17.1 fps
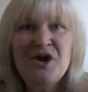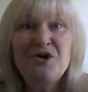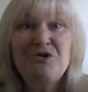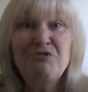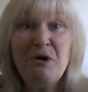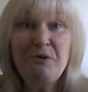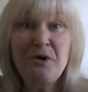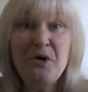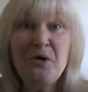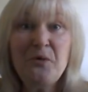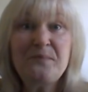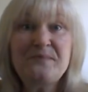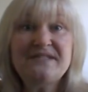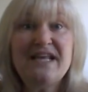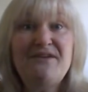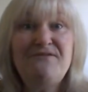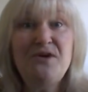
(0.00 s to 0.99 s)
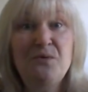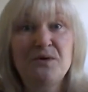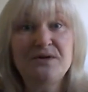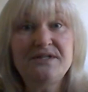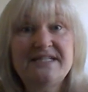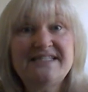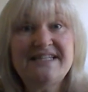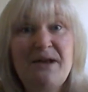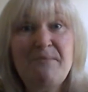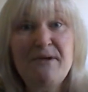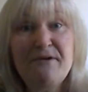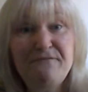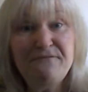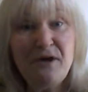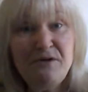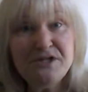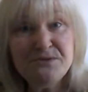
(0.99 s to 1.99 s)
Grown ups, if you want to send me a
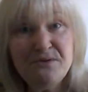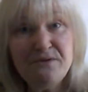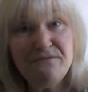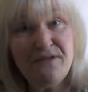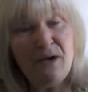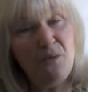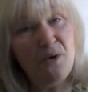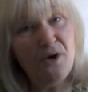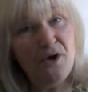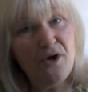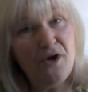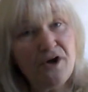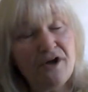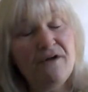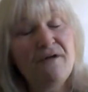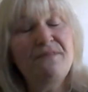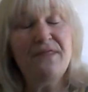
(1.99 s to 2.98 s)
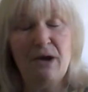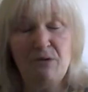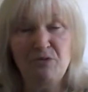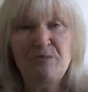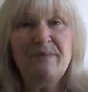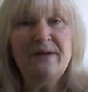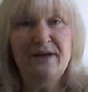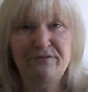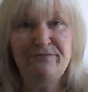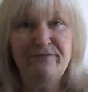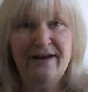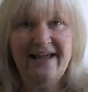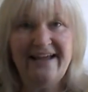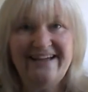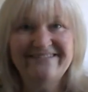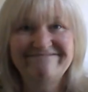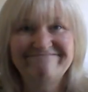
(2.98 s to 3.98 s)
photo of their work, that would be
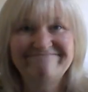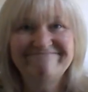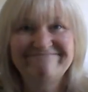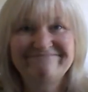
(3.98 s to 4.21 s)
lovely.